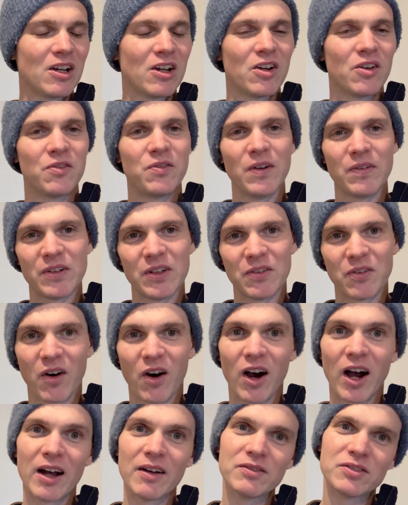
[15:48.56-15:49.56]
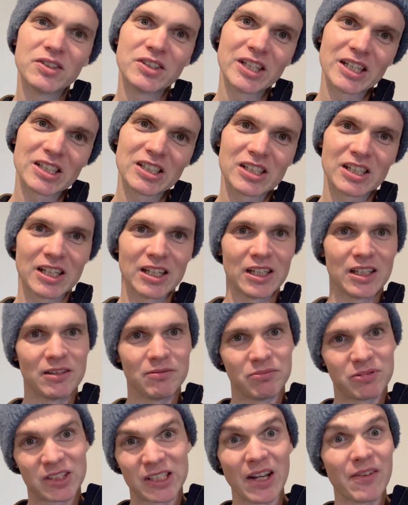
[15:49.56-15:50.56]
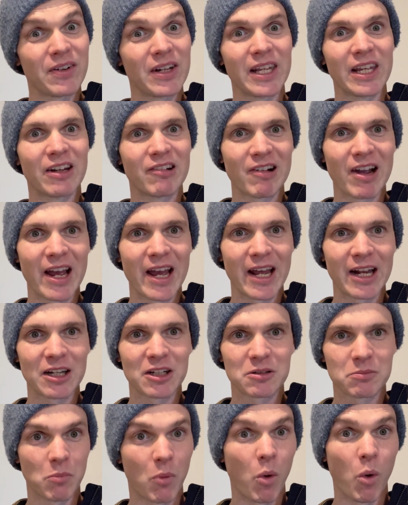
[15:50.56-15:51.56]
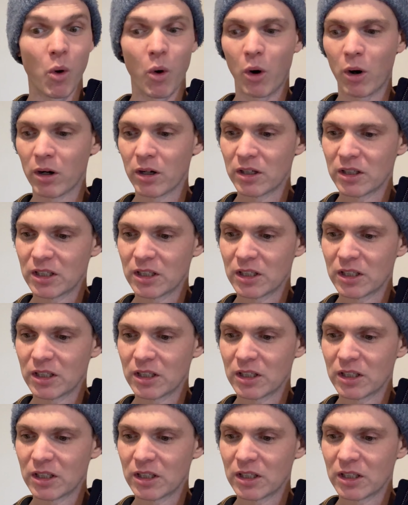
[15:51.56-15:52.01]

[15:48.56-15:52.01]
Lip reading: 55, 60, 70 grand more.